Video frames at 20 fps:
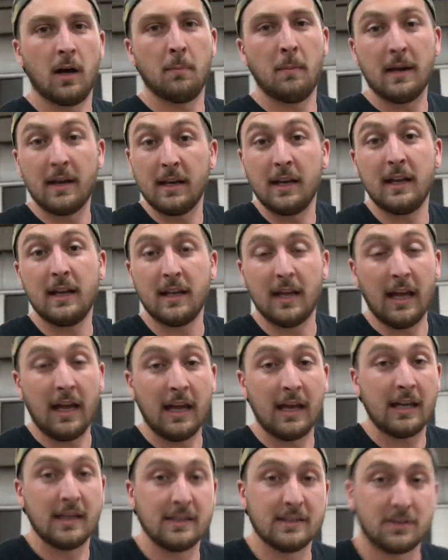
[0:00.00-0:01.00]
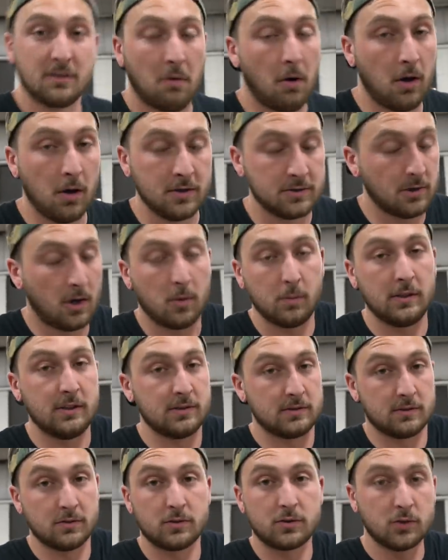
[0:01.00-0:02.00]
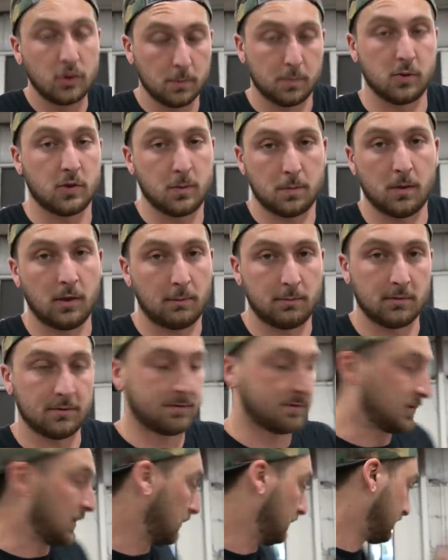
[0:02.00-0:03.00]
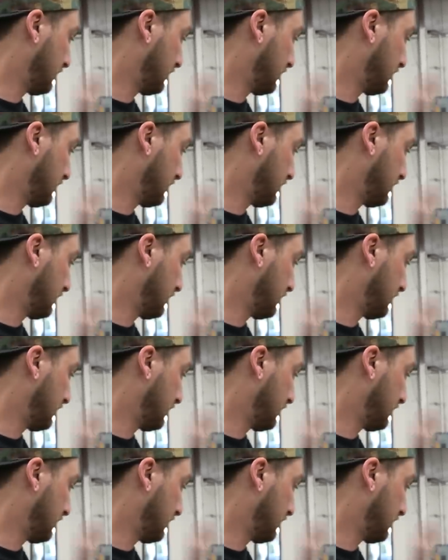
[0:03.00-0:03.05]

amenity and it's always super, super helpful. So